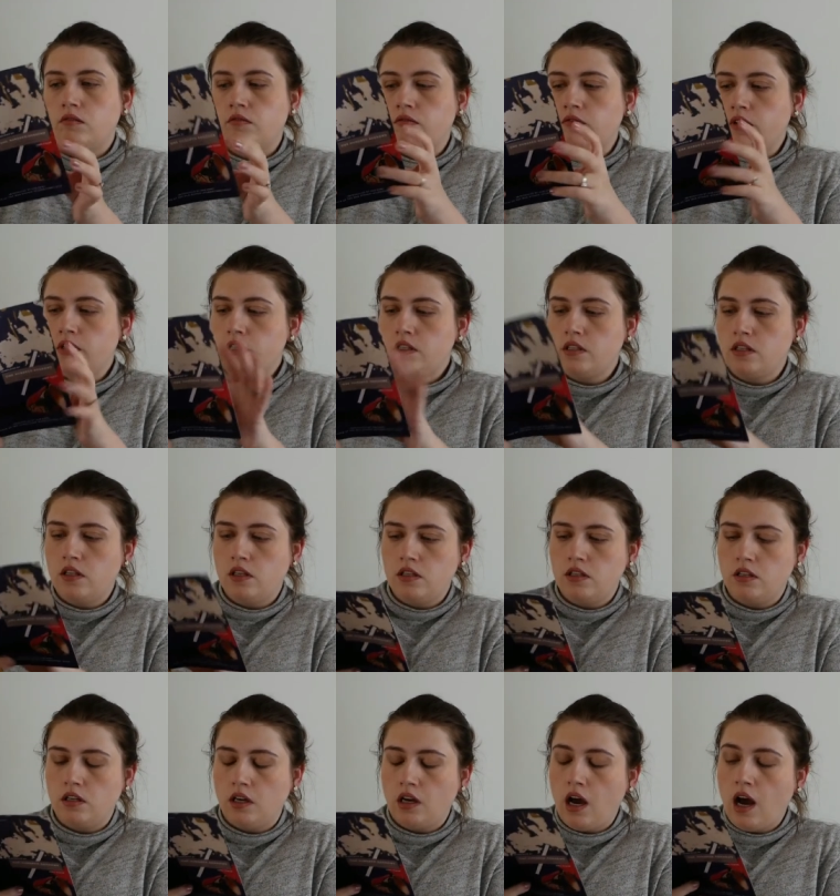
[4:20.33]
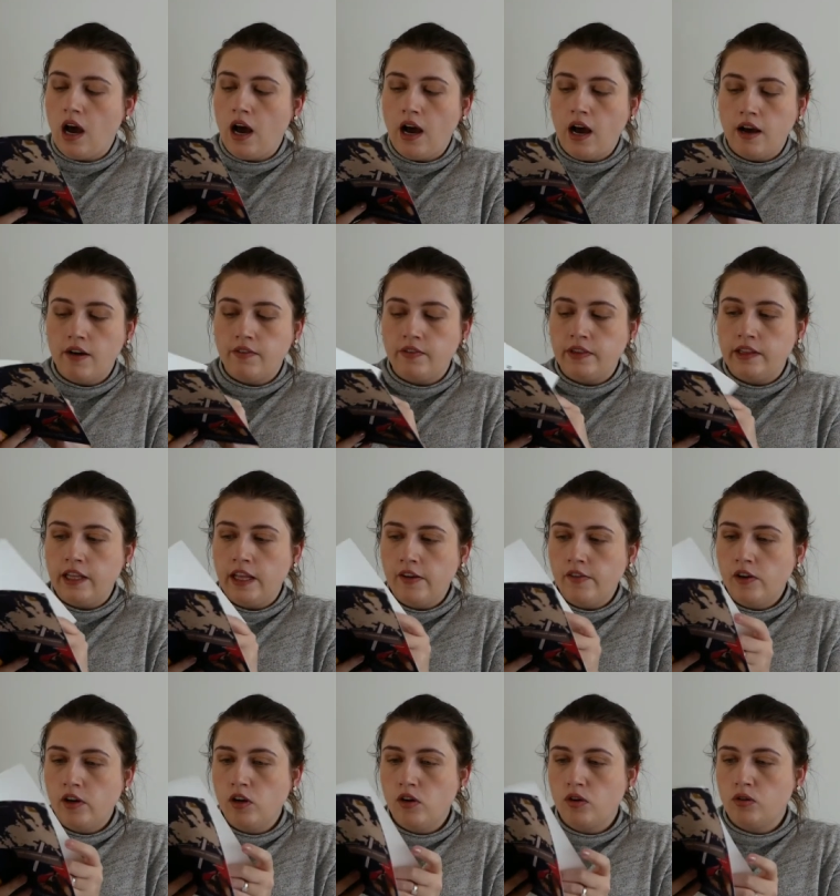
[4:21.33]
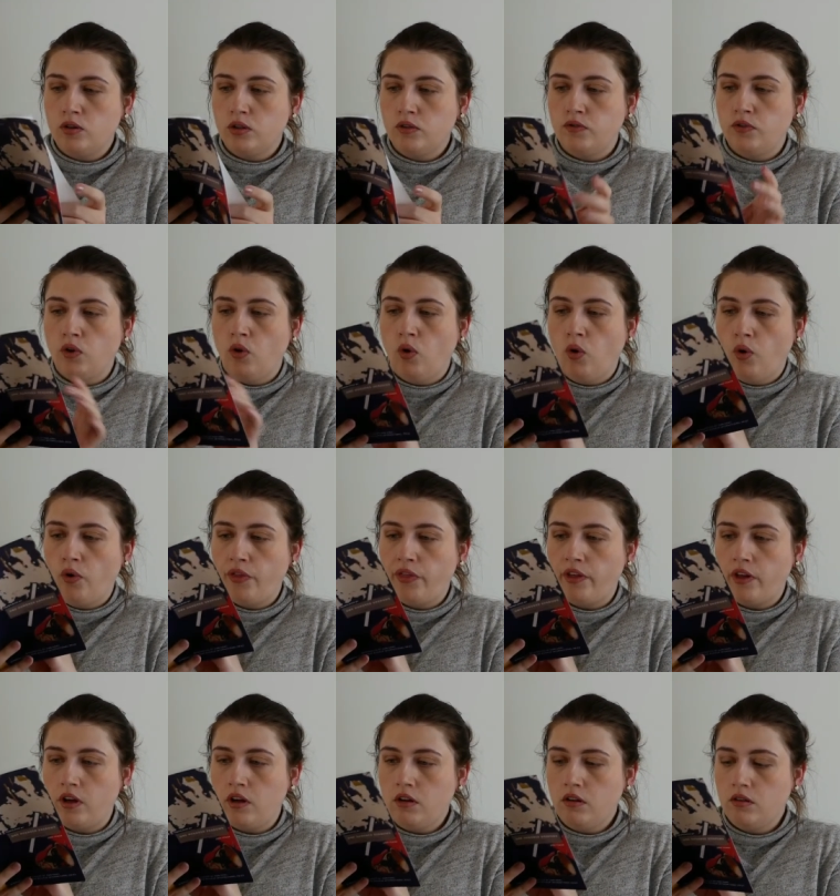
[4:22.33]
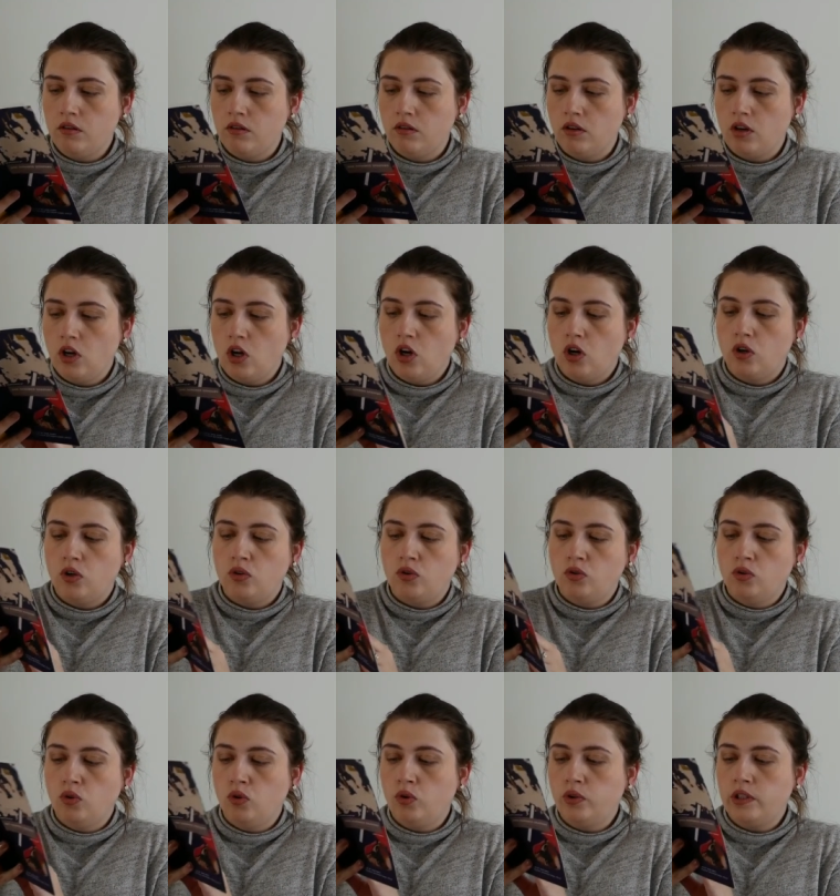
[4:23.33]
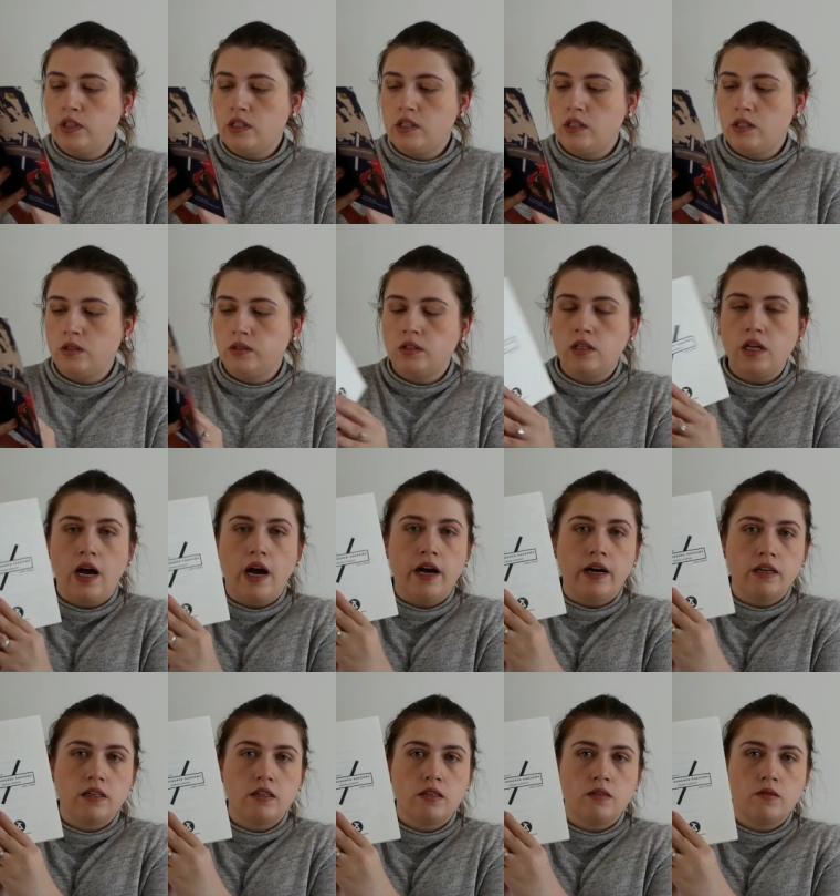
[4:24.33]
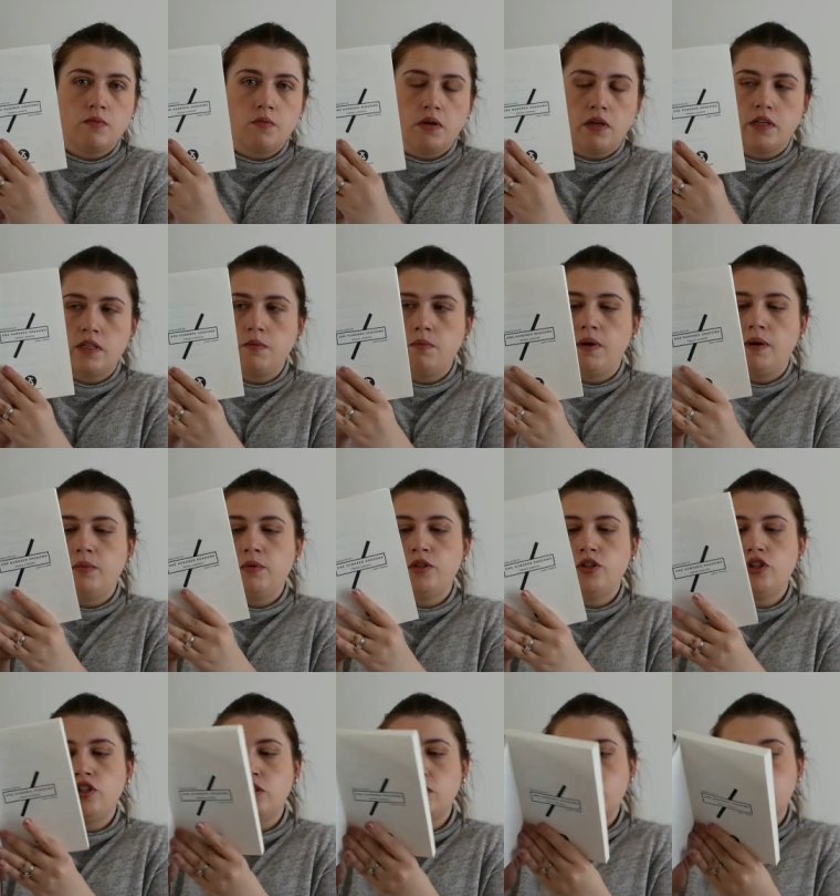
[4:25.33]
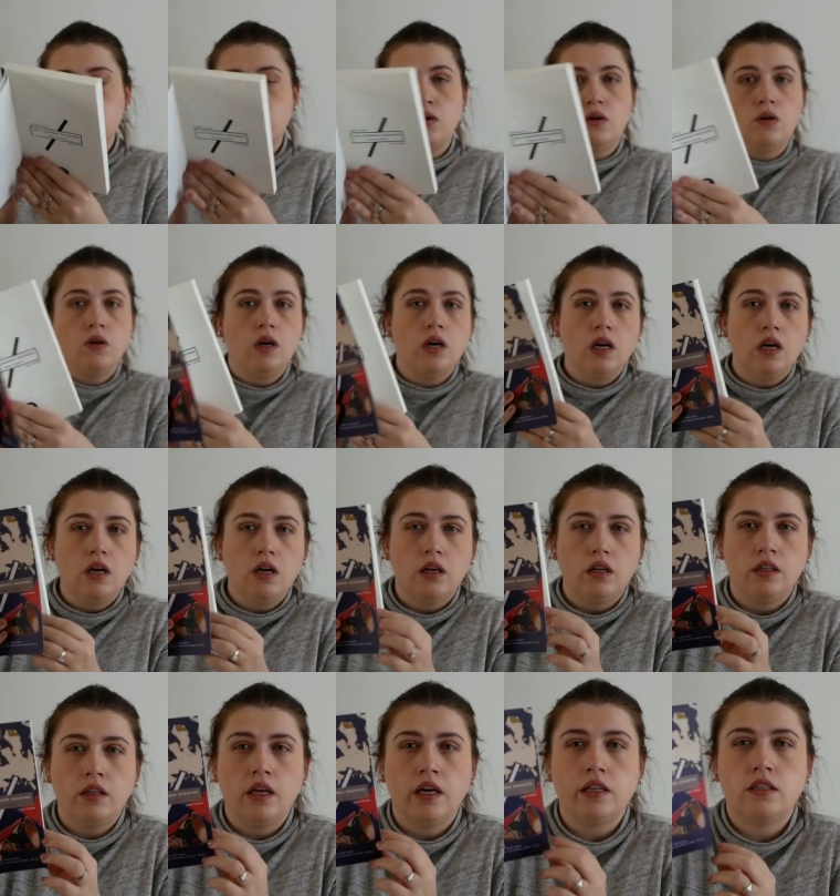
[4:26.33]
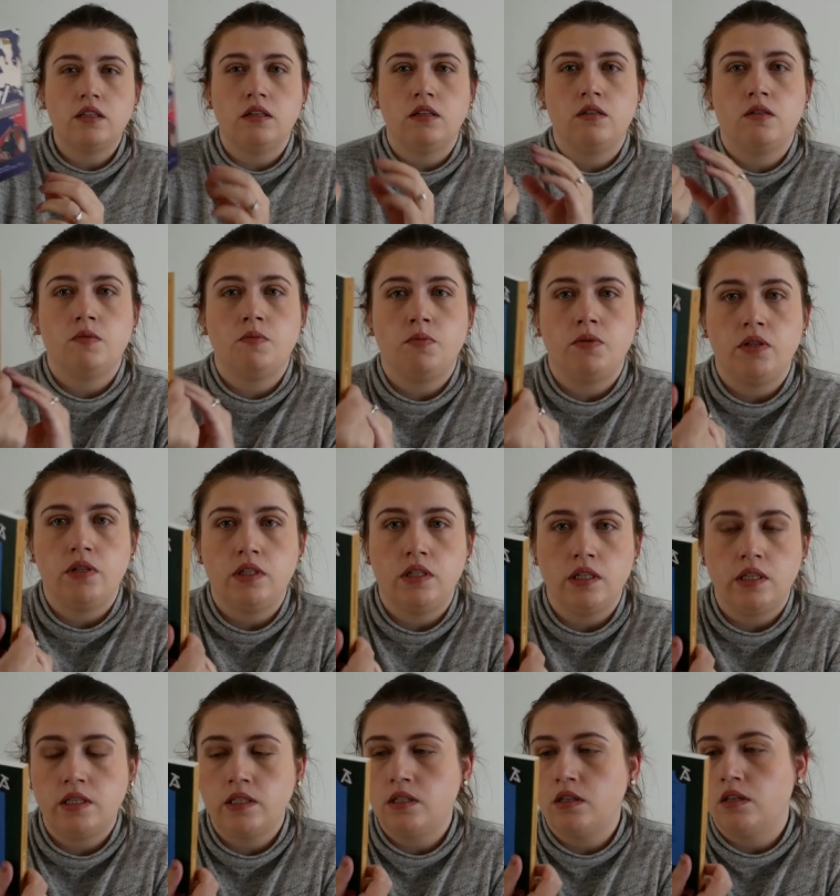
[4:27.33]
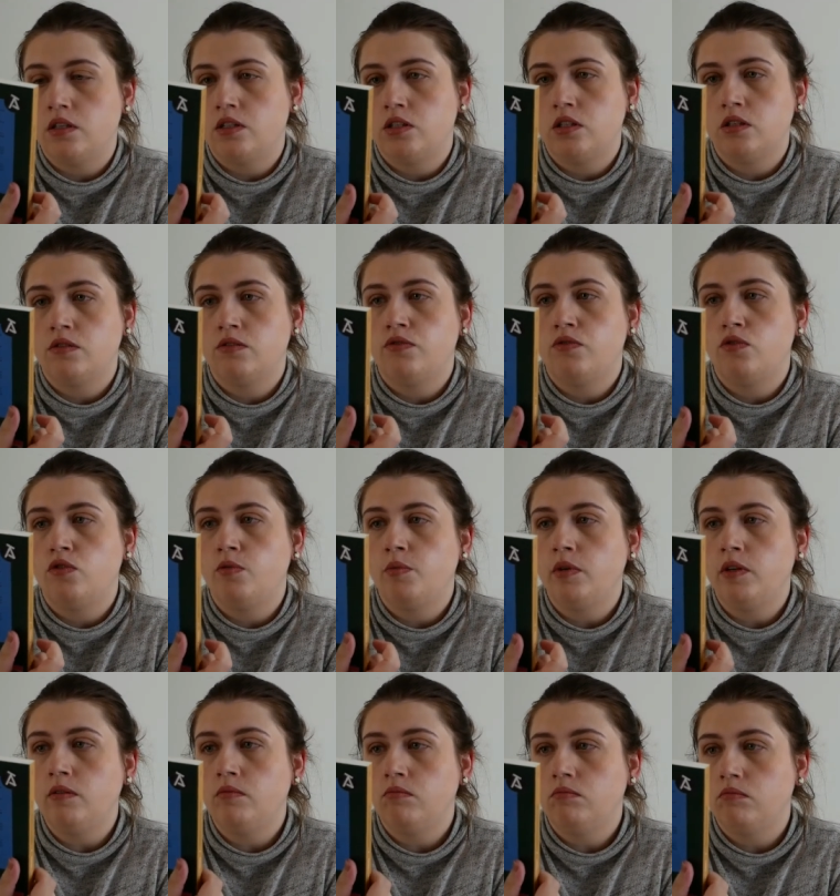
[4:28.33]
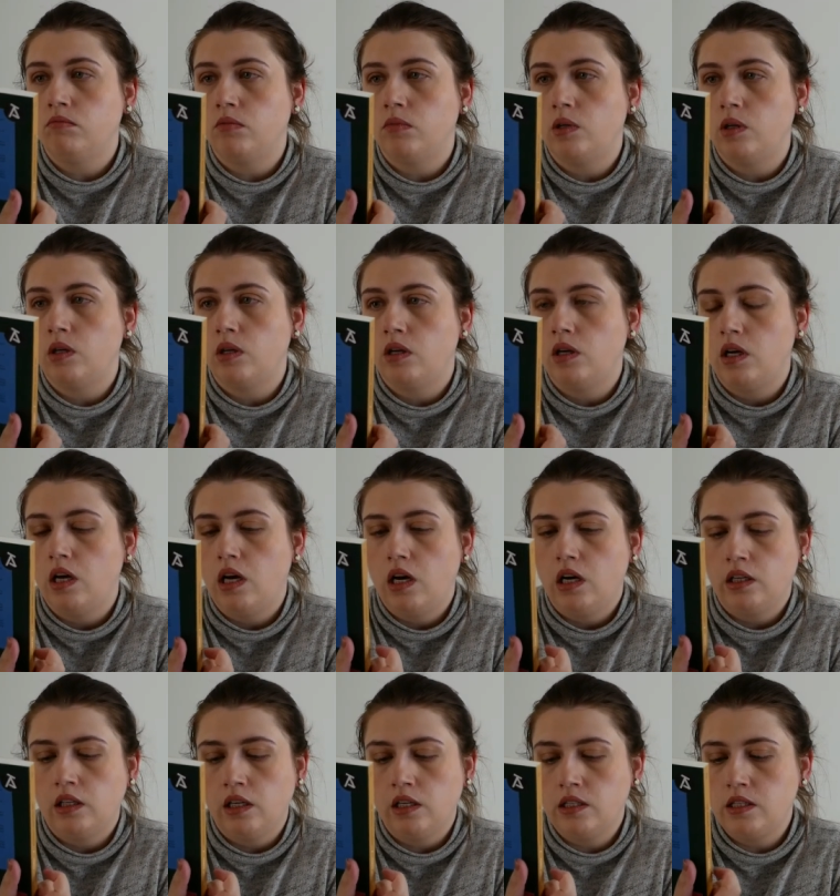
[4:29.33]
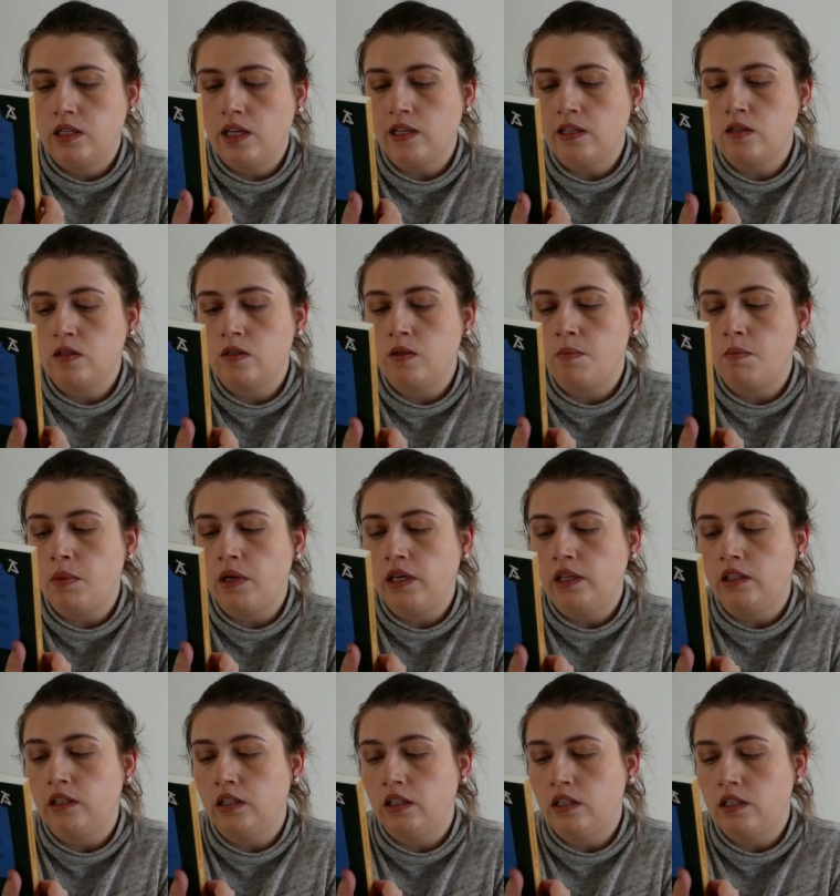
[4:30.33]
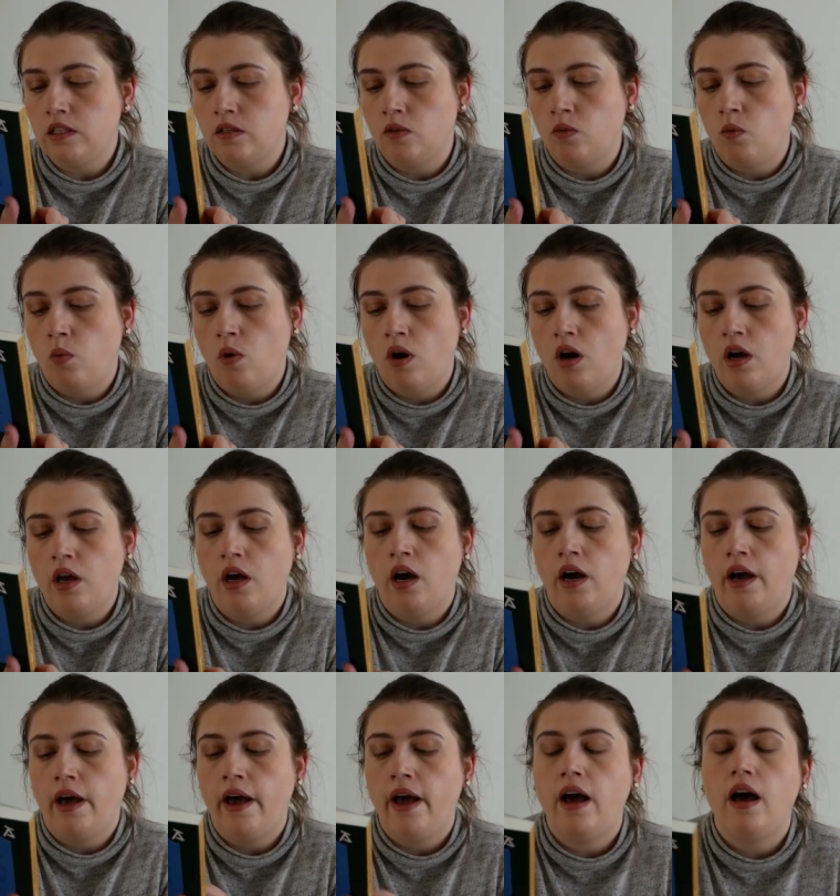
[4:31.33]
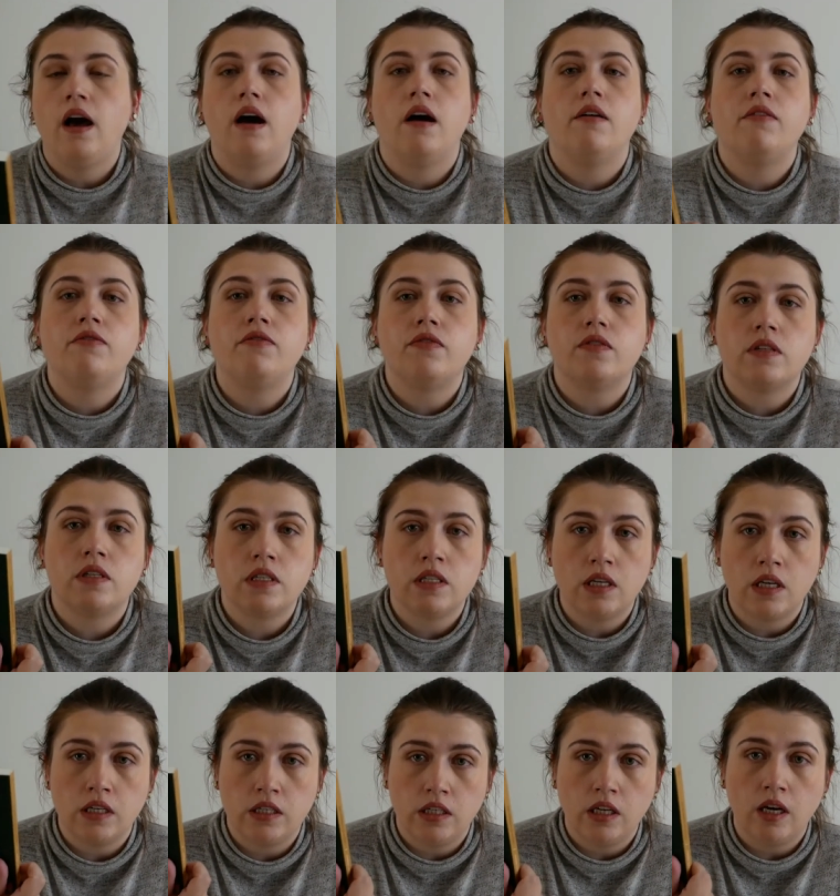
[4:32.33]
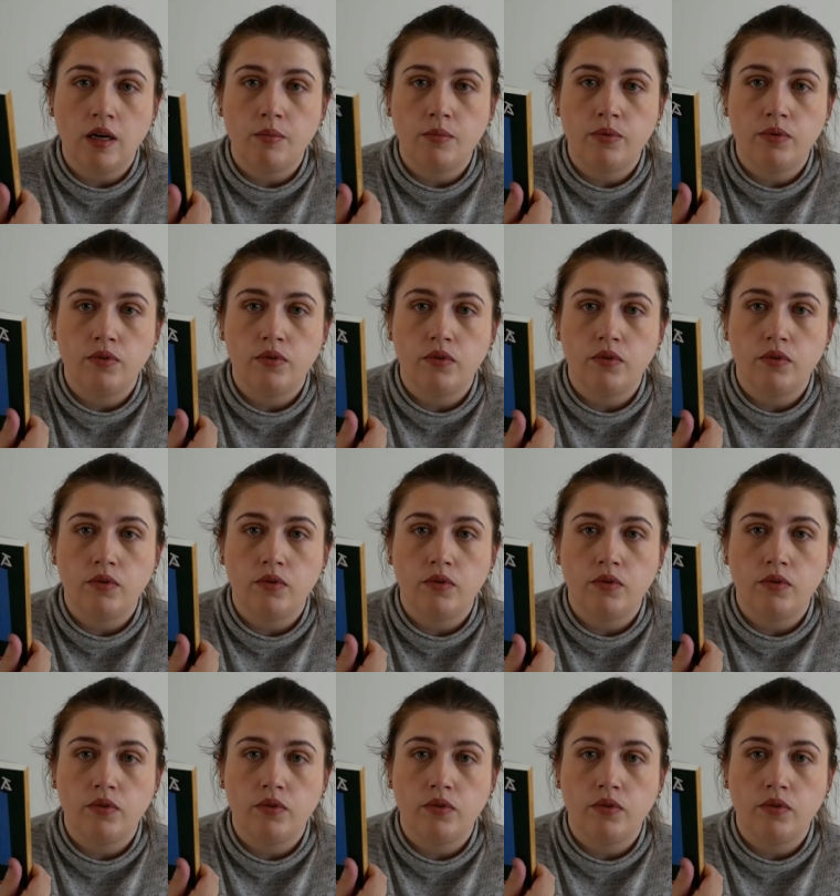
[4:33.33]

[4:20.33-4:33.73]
Fascinating. I have never heard of the author, nor the Tilted Axis Press publisher, so that is pretty exciting for me. I guess that's the main reason why I have signed up